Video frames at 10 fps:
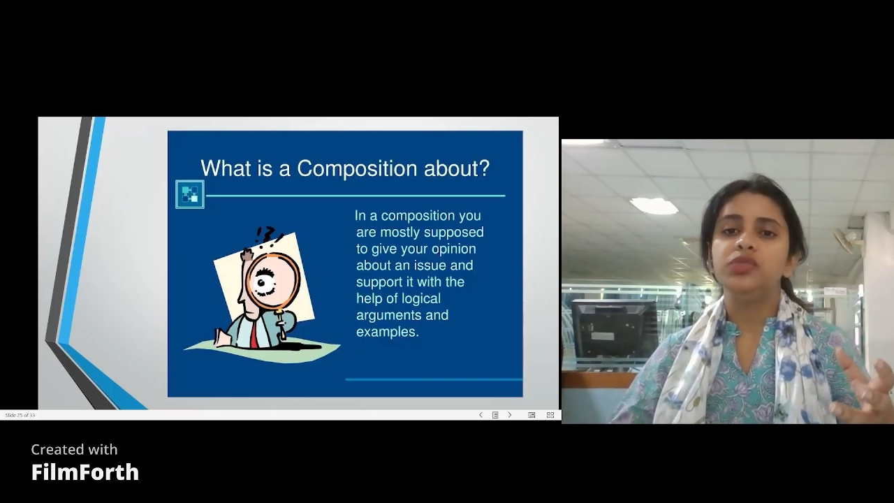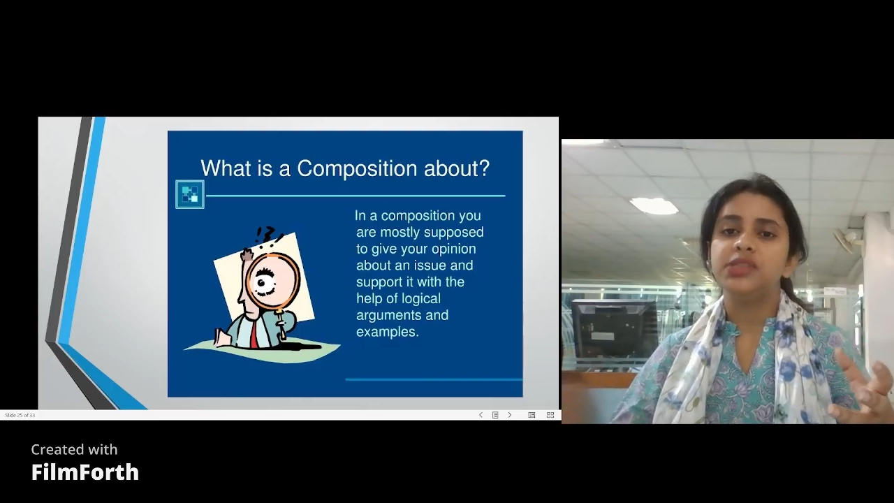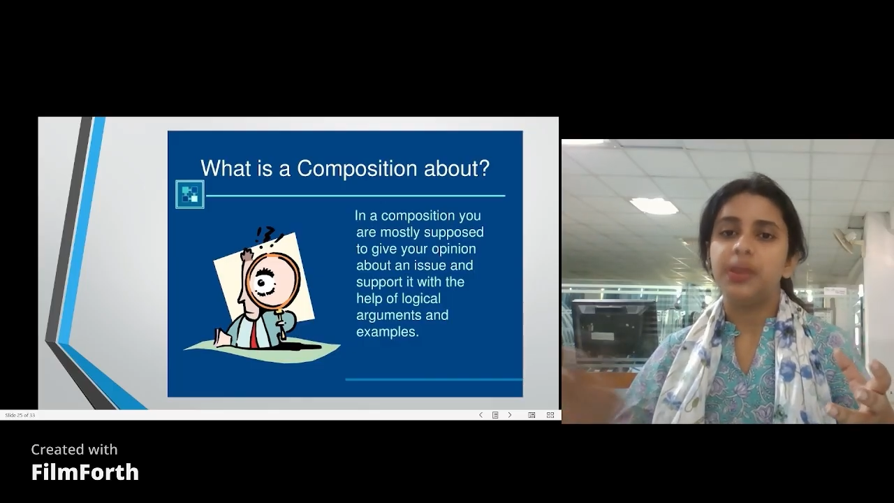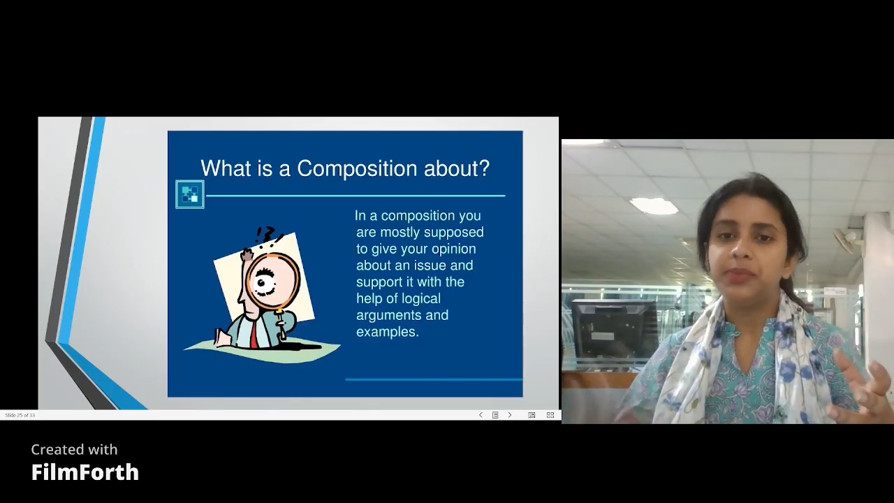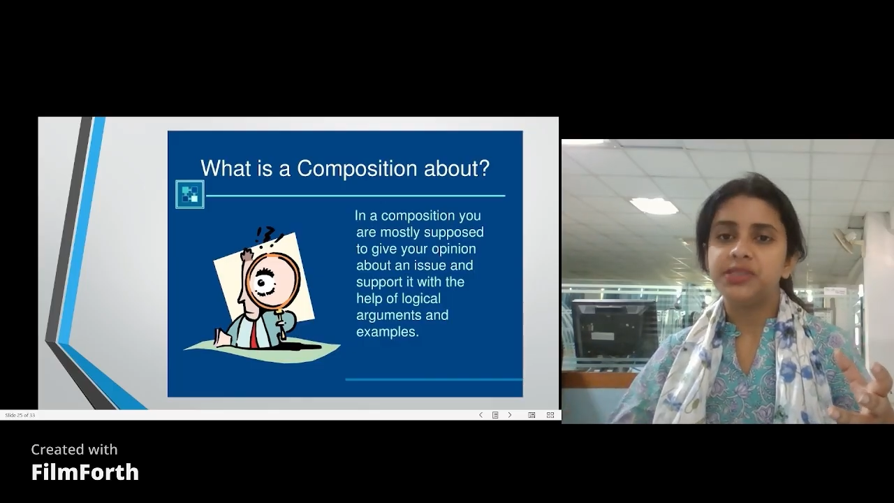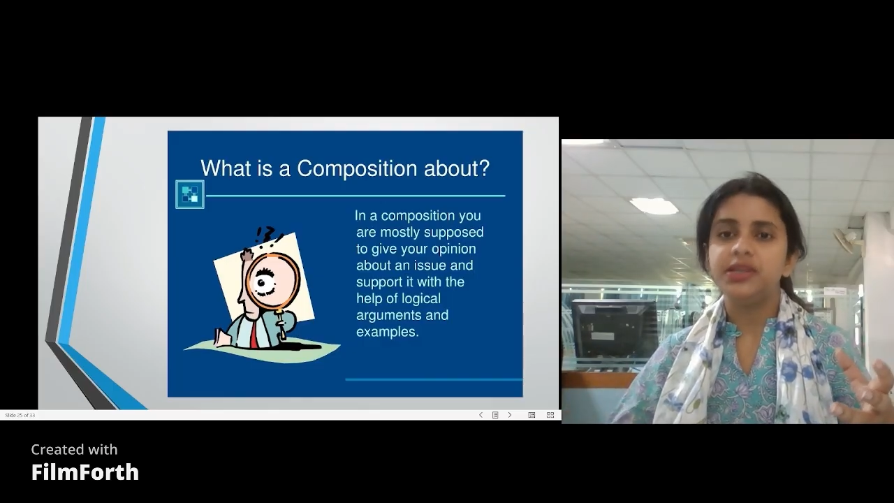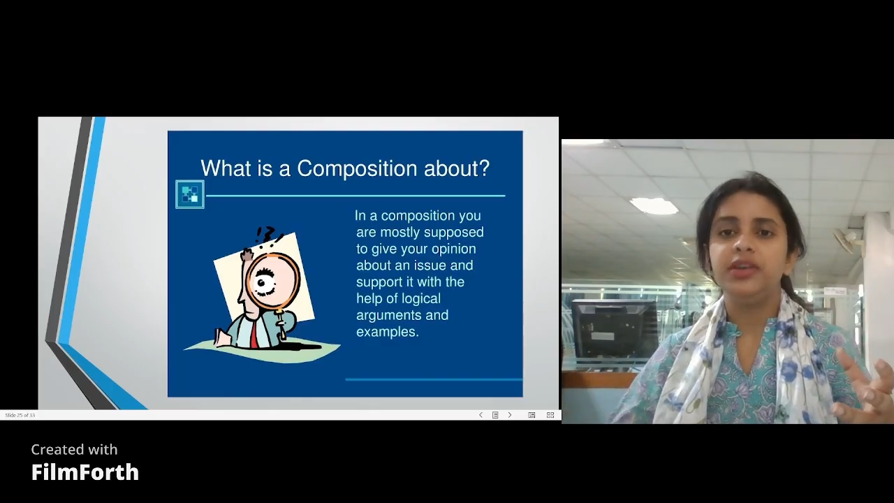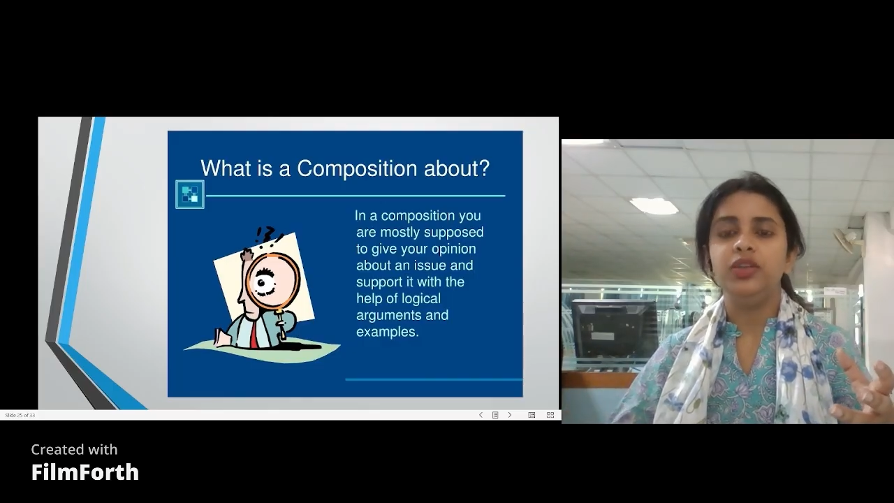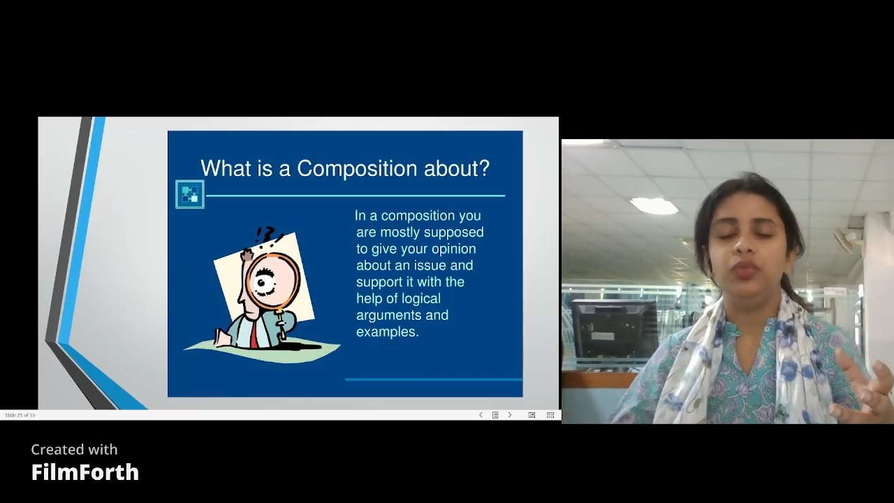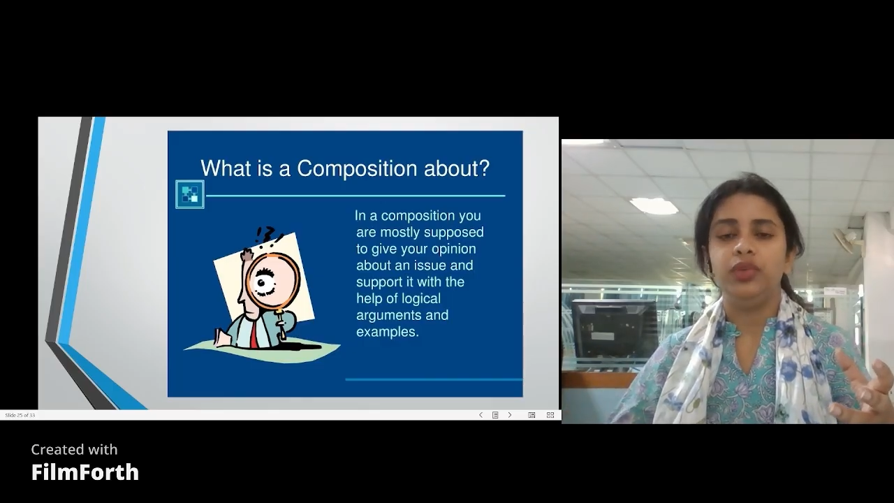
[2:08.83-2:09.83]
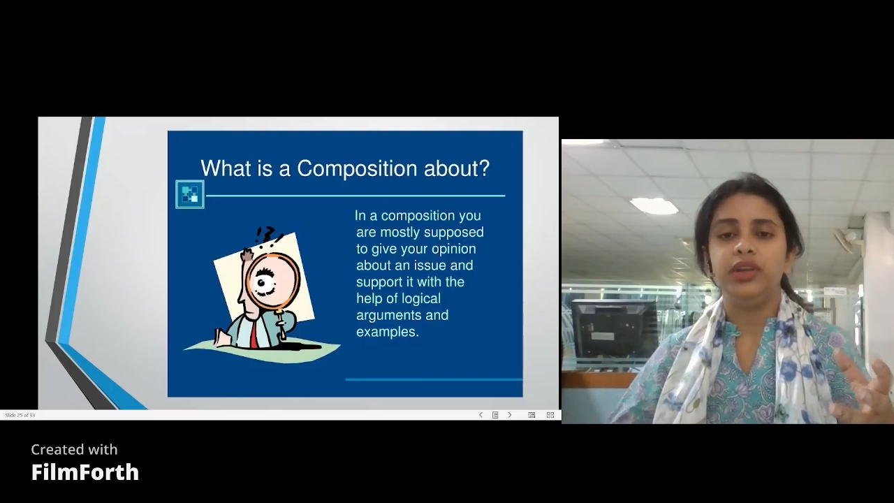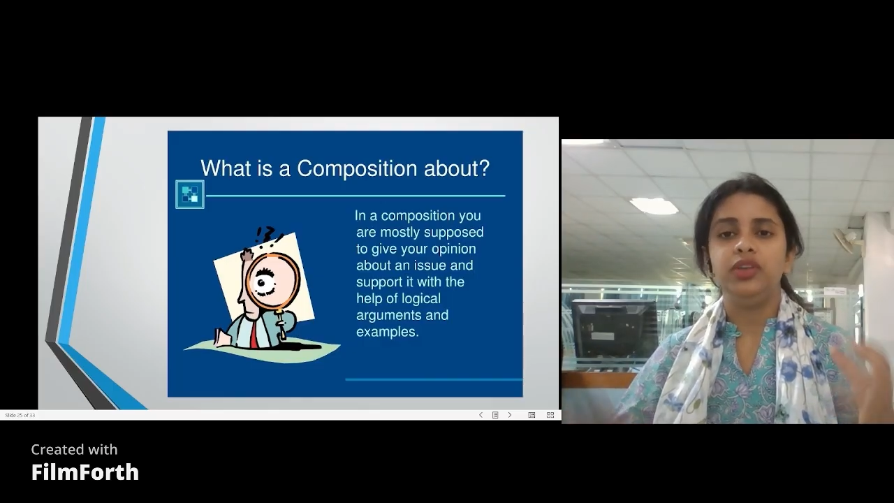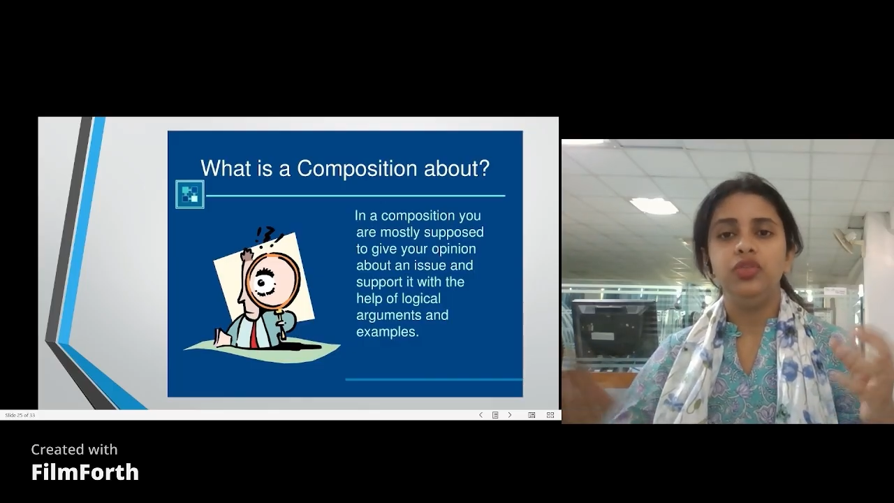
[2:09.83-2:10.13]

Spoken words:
substitute it,